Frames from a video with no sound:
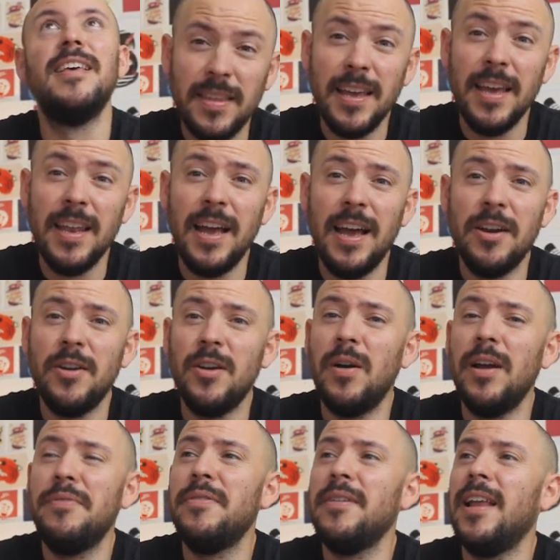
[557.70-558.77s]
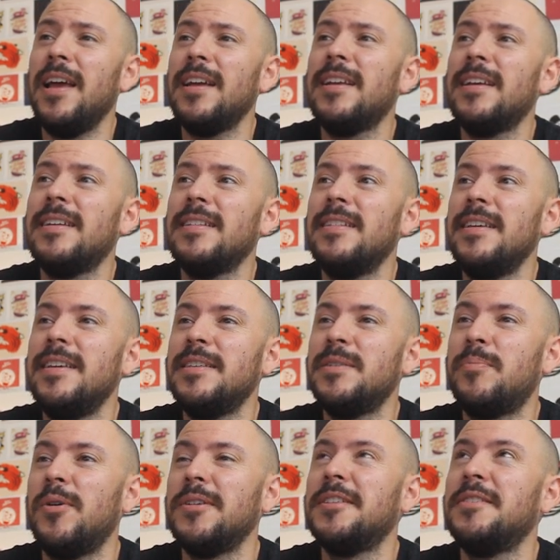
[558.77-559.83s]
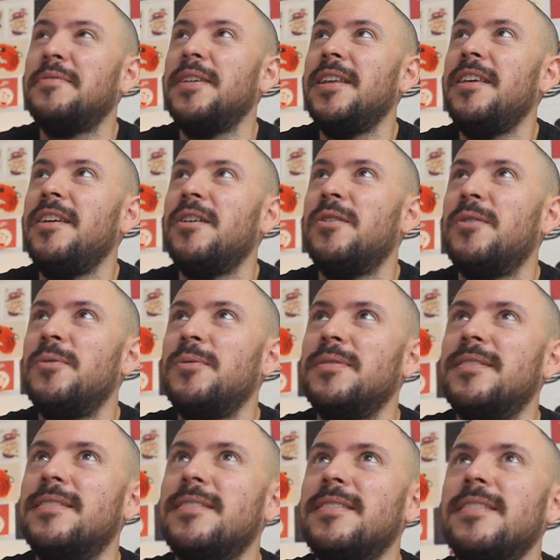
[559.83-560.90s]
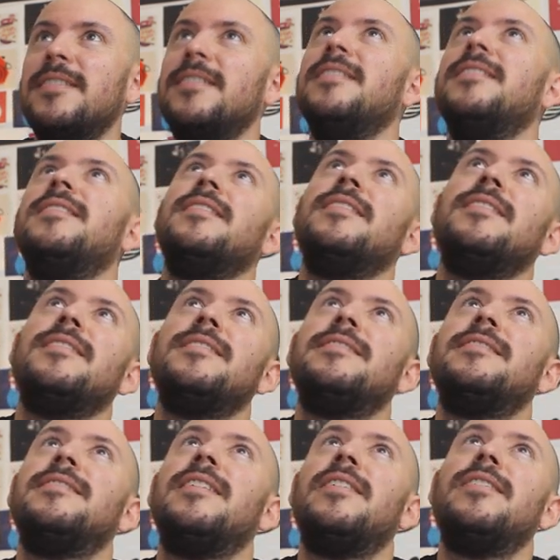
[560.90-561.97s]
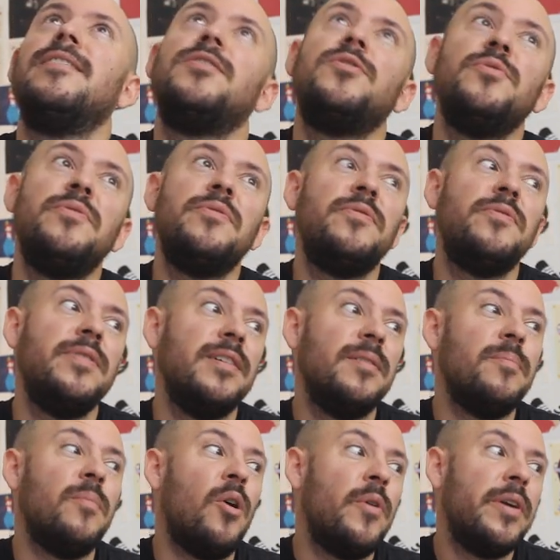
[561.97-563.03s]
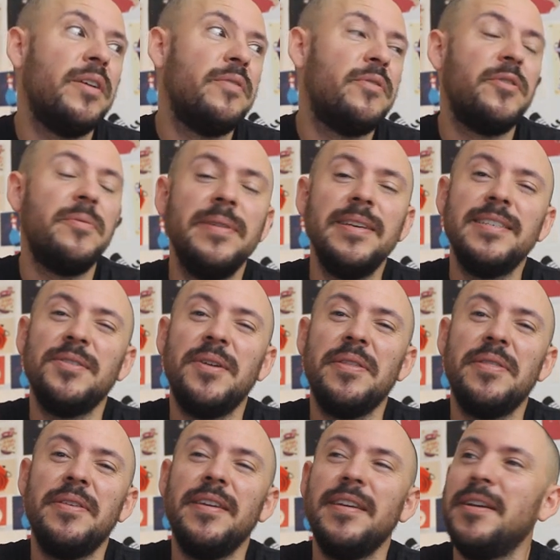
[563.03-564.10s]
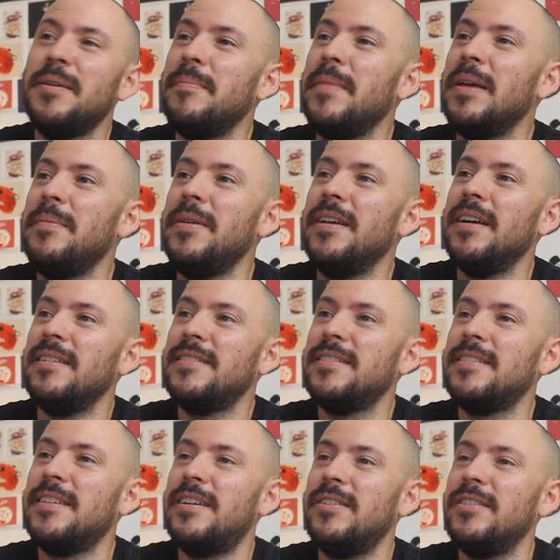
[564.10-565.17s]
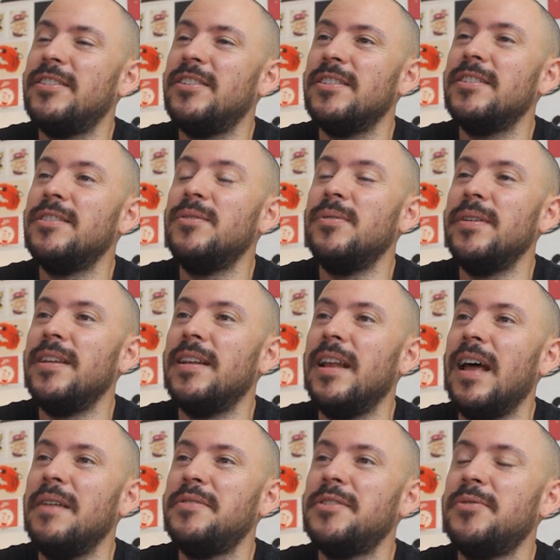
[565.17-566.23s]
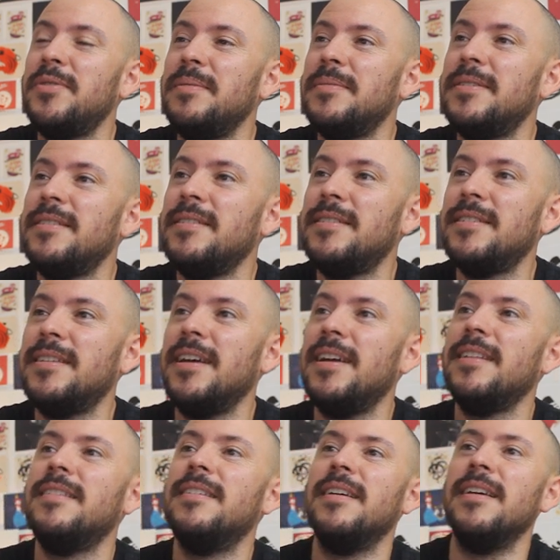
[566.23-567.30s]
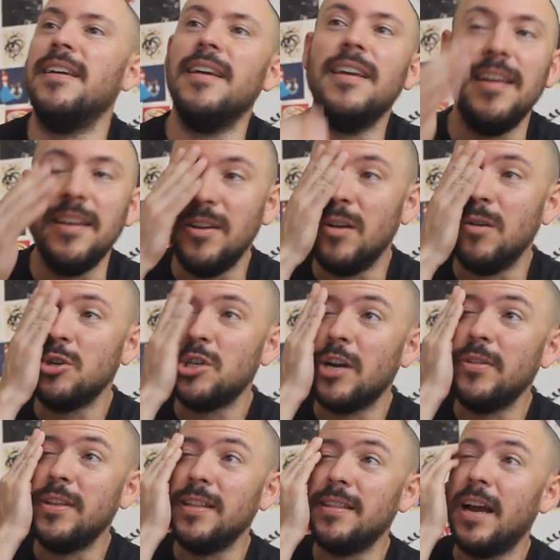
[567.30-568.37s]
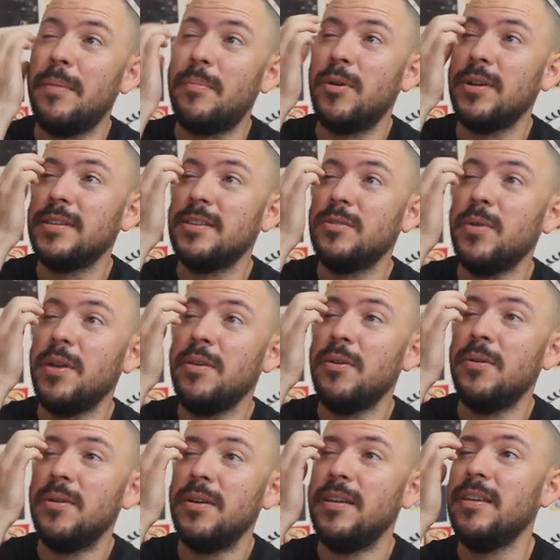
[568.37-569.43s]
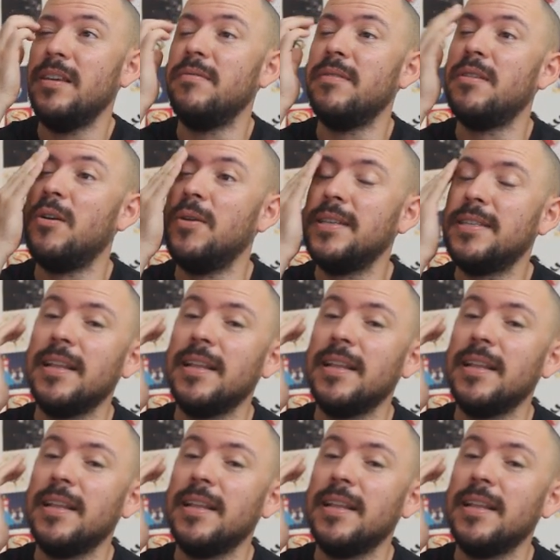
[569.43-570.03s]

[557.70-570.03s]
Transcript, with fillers: And I don't know. I feel like these process videos start to feel boring for So I think maybe I'll start just doing live streams instead, and you know, share the entire process with you, even though it's